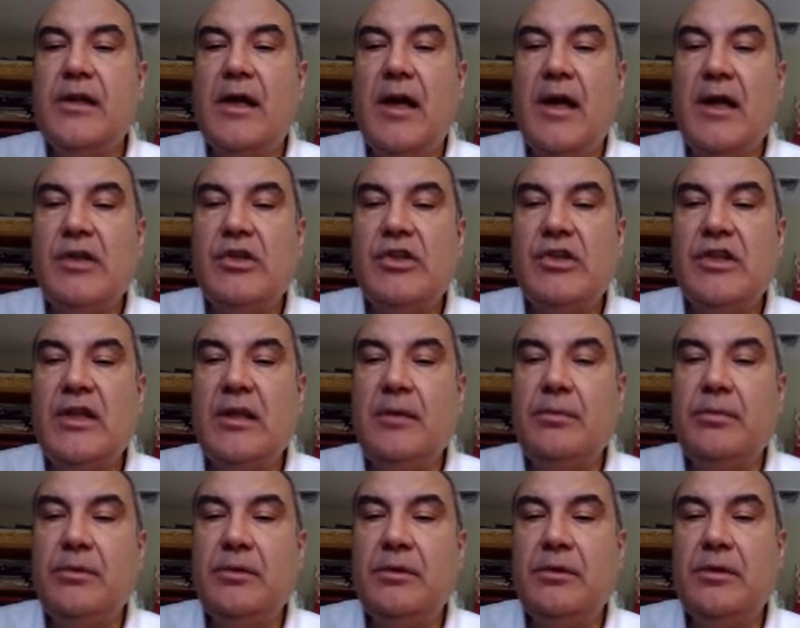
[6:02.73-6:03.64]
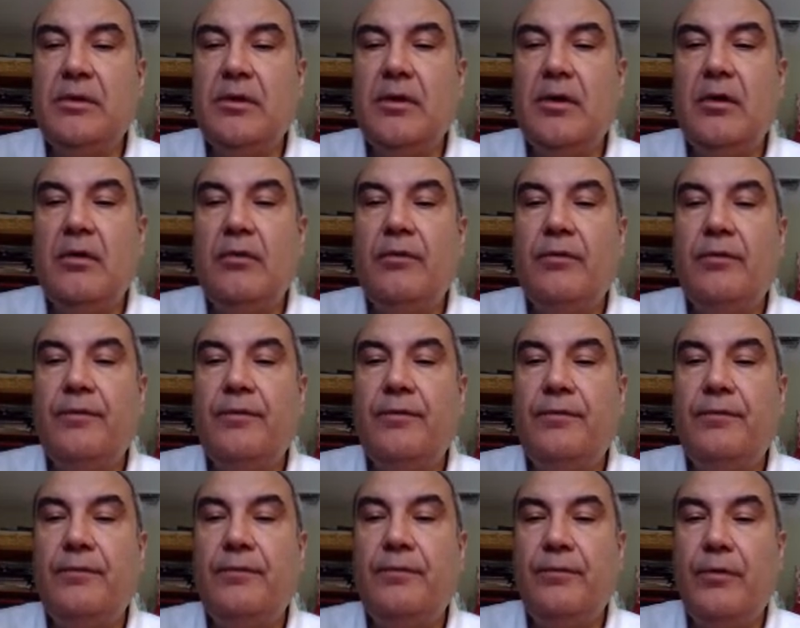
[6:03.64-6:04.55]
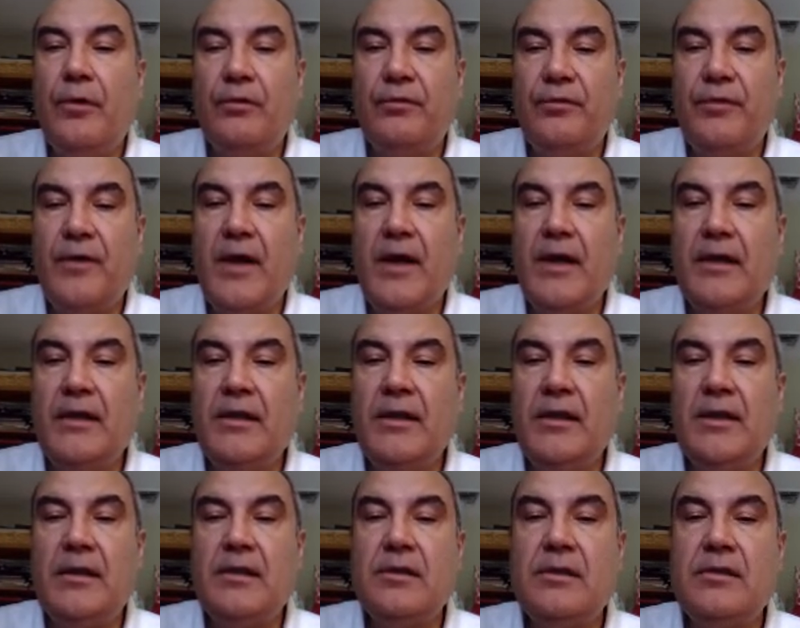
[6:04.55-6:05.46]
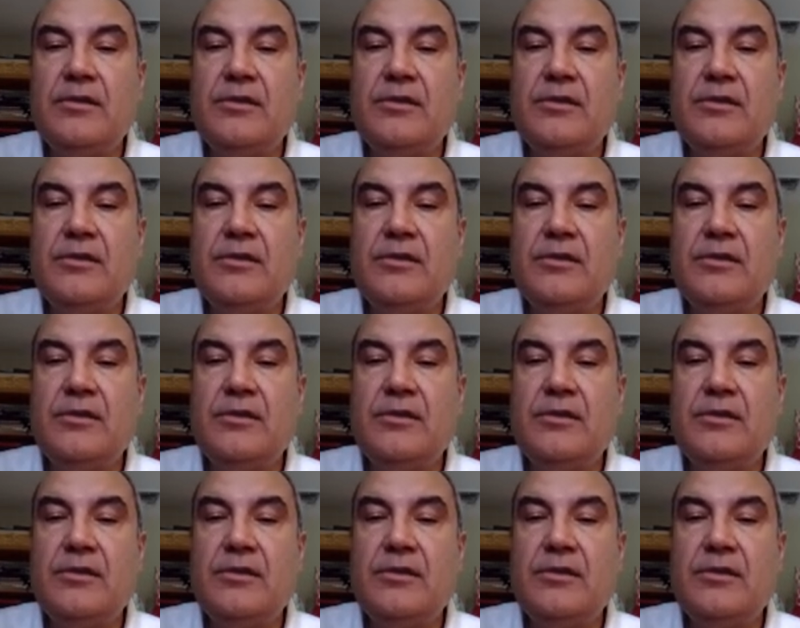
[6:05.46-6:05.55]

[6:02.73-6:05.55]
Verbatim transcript: a hash table for finding